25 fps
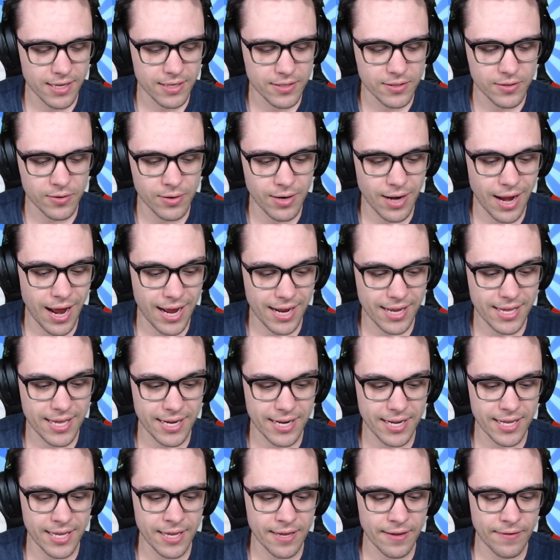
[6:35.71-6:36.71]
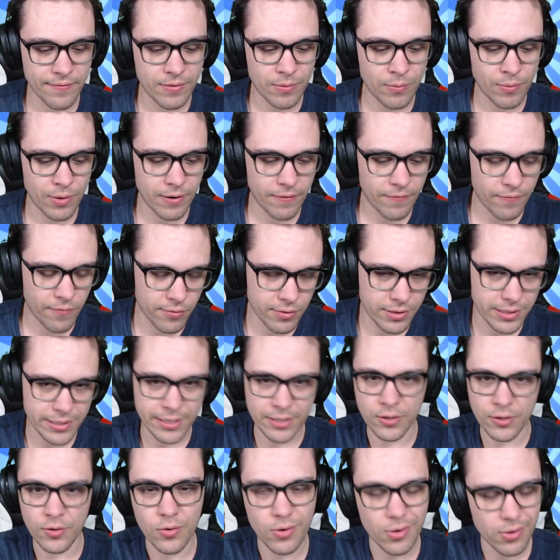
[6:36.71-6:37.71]
to not get hit if you want to fully
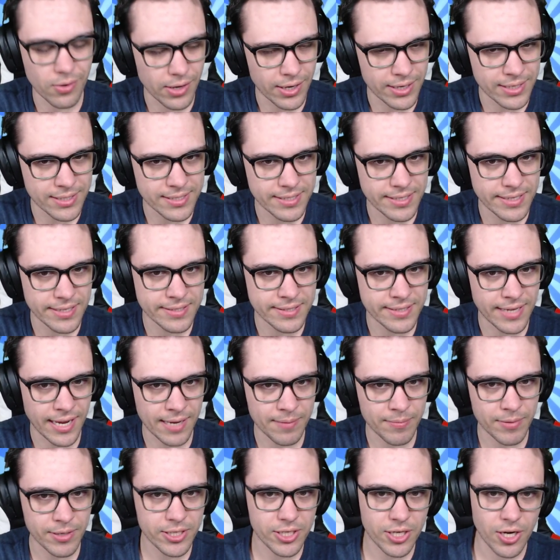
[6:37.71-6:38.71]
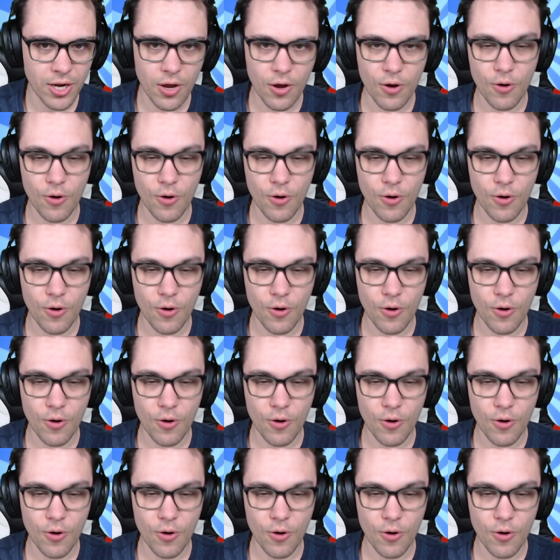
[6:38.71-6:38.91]
utilize his damage.